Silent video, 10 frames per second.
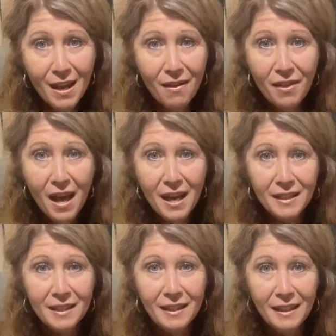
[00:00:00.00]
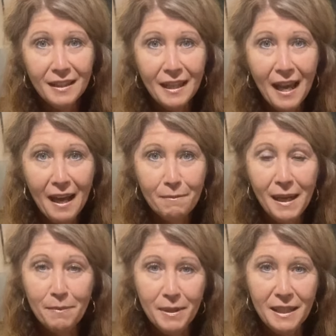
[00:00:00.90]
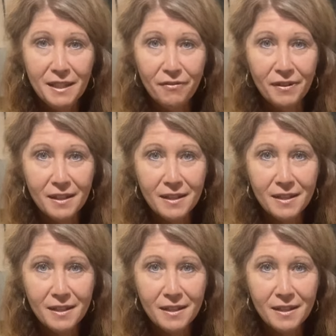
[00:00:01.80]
that it can make a big difference